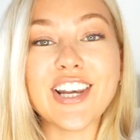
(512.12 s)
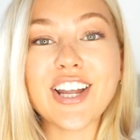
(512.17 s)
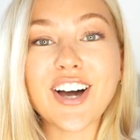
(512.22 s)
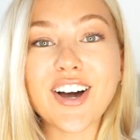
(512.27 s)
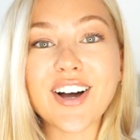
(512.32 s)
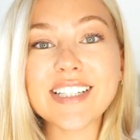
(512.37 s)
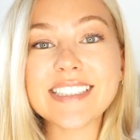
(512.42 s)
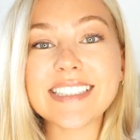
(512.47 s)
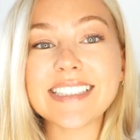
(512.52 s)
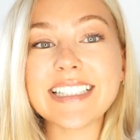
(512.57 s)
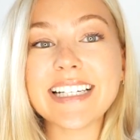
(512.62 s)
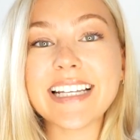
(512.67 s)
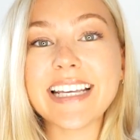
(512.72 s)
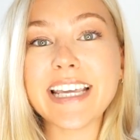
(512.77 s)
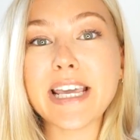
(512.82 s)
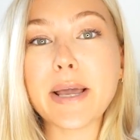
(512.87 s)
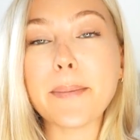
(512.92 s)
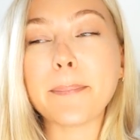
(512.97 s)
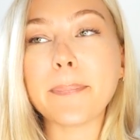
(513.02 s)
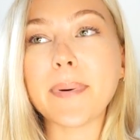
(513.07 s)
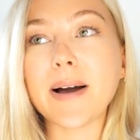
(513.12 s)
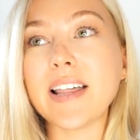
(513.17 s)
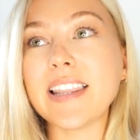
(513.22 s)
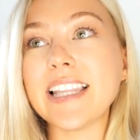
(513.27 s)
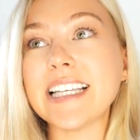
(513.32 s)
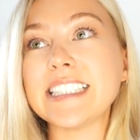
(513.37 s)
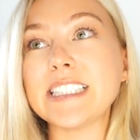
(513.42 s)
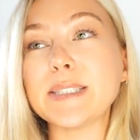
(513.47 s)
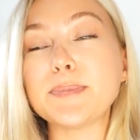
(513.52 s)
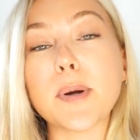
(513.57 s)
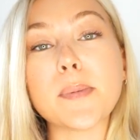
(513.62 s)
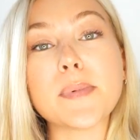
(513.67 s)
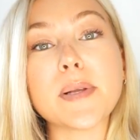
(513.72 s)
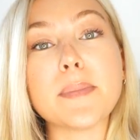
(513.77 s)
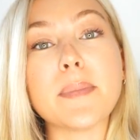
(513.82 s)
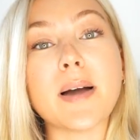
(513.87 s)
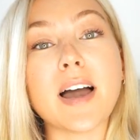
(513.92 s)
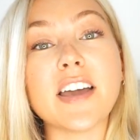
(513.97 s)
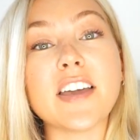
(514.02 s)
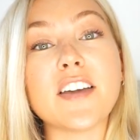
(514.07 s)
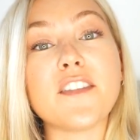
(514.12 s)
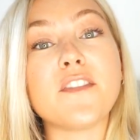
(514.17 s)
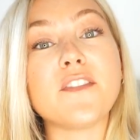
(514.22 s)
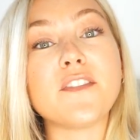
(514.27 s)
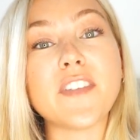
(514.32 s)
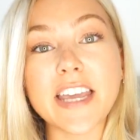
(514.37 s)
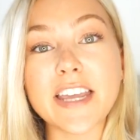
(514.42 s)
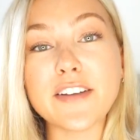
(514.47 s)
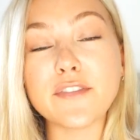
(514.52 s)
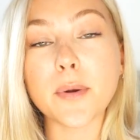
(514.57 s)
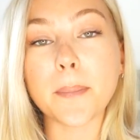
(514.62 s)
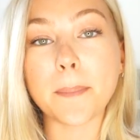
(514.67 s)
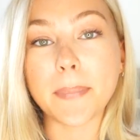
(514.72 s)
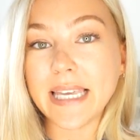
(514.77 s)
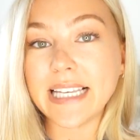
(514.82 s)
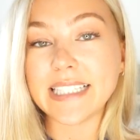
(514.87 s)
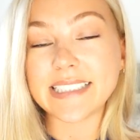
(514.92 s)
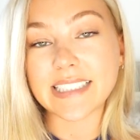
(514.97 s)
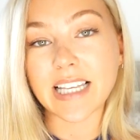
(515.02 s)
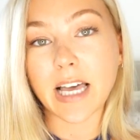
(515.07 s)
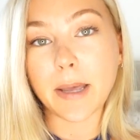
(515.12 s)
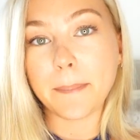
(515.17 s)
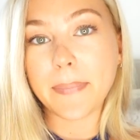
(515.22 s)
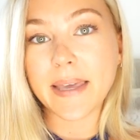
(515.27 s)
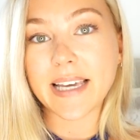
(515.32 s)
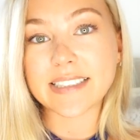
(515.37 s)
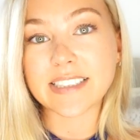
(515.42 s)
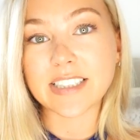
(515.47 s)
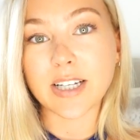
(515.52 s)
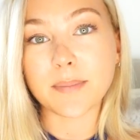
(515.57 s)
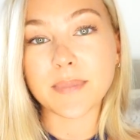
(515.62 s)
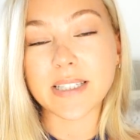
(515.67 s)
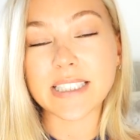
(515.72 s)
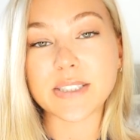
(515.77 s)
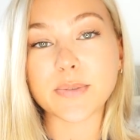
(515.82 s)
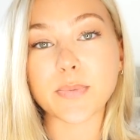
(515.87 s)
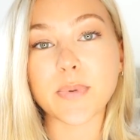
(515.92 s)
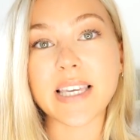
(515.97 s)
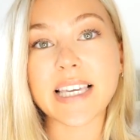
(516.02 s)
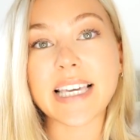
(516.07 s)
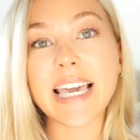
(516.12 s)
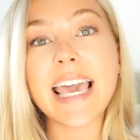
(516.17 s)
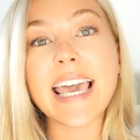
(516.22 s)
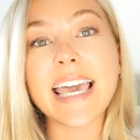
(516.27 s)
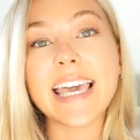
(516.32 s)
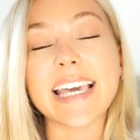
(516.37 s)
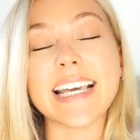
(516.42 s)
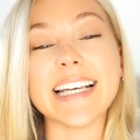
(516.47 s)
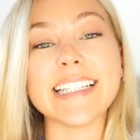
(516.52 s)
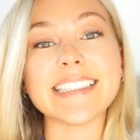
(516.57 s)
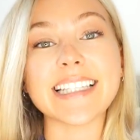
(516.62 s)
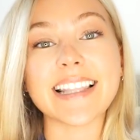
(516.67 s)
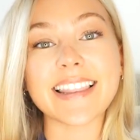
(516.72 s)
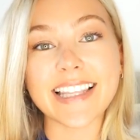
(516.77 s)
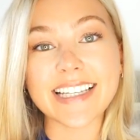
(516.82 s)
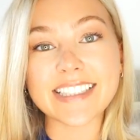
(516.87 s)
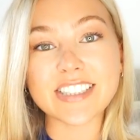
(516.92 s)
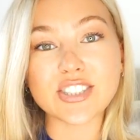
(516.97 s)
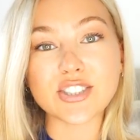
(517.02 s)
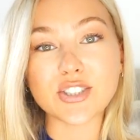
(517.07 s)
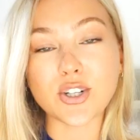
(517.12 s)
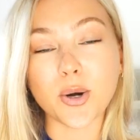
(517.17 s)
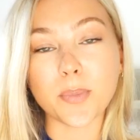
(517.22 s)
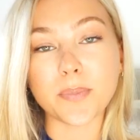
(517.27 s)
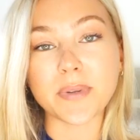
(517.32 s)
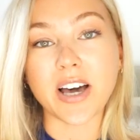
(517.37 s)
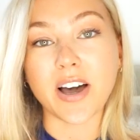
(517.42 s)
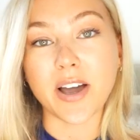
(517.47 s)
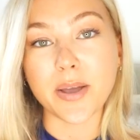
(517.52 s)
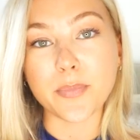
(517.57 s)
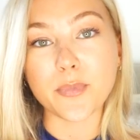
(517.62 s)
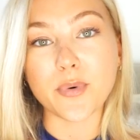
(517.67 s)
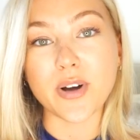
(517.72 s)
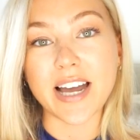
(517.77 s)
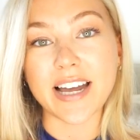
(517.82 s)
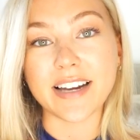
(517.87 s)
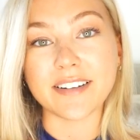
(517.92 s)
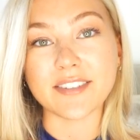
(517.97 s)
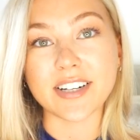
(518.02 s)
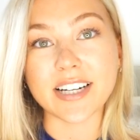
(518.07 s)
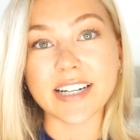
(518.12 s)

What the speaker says: lastly, but this is probably my favourite piece that I picked up this week, is this top that I'm wearing.